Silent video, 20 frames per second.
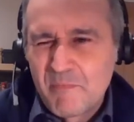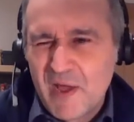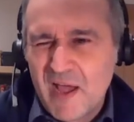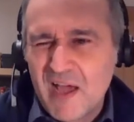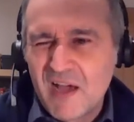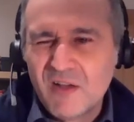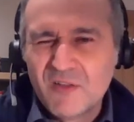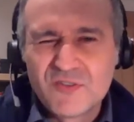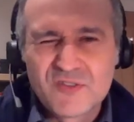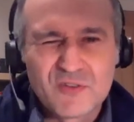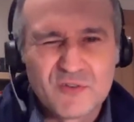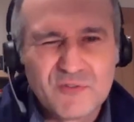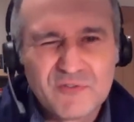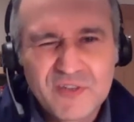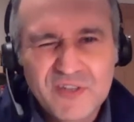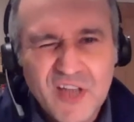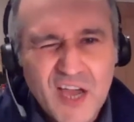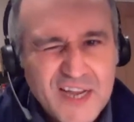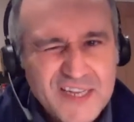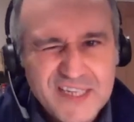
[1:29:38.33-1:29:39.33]
on
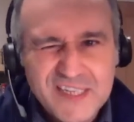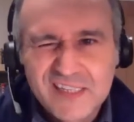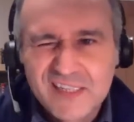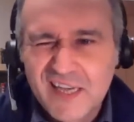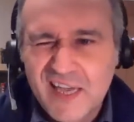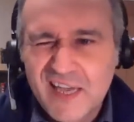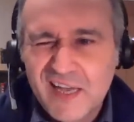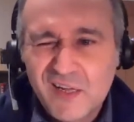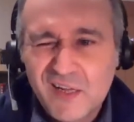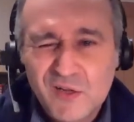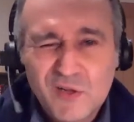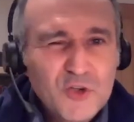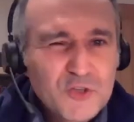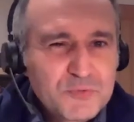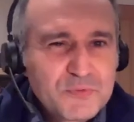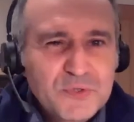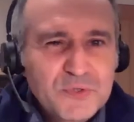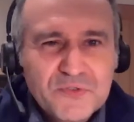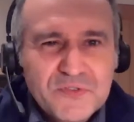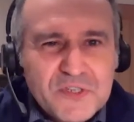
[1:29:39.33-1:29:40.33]
Nightingale
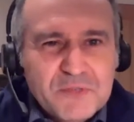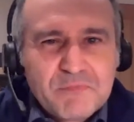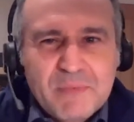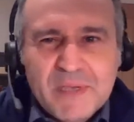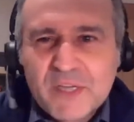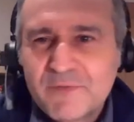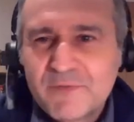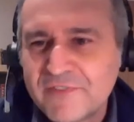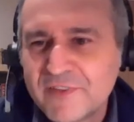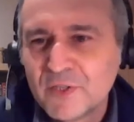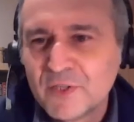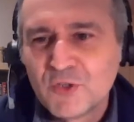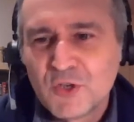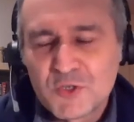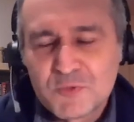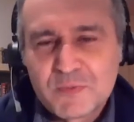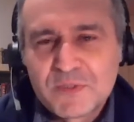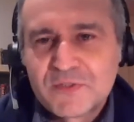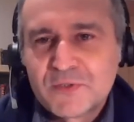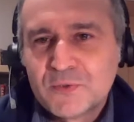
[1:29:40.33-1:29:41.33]
hospitals, these big field
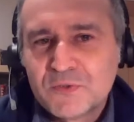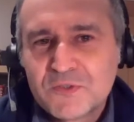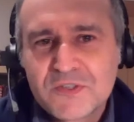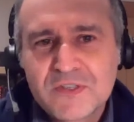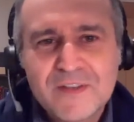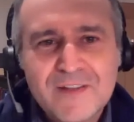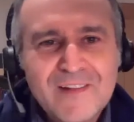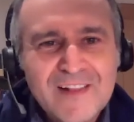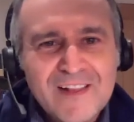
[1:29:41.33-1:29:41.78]
hospitals.